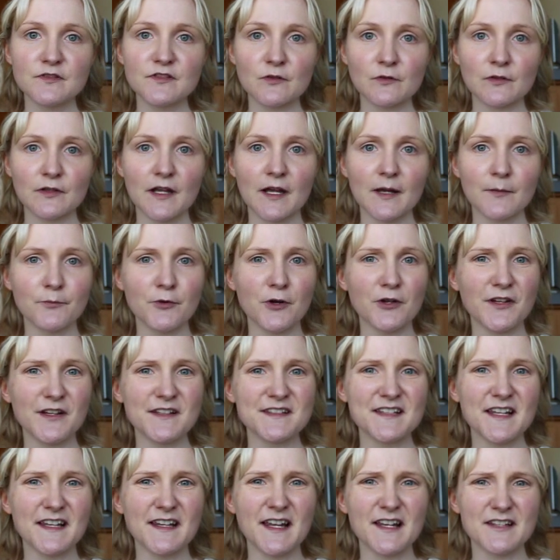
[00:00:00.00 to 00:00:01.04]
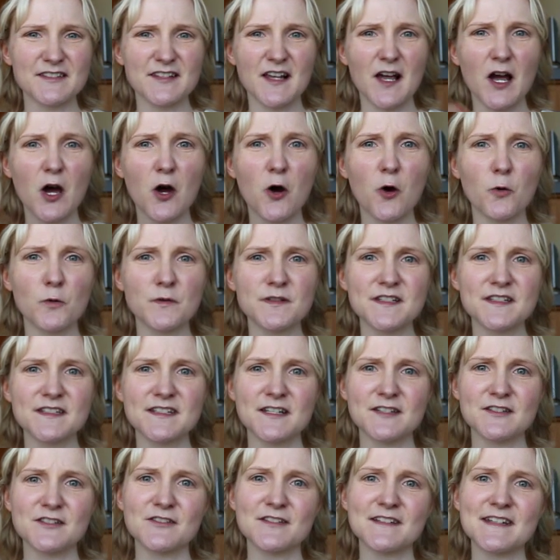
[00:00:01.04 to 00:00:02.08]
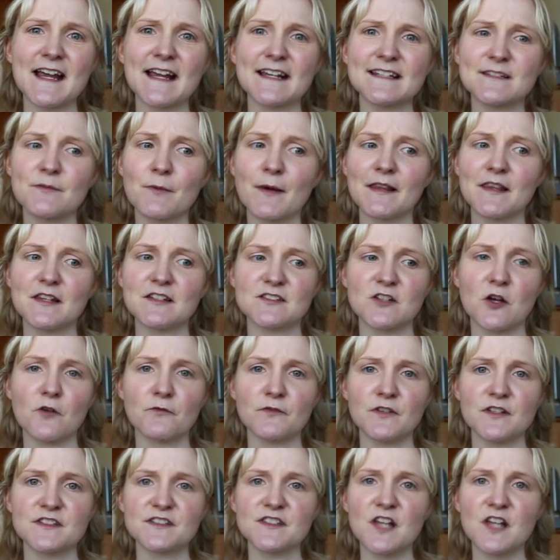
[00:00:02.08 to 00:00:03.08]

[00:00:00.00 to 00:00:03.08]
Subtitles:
sort of like products in there so it holds it in, so it takes away the softness.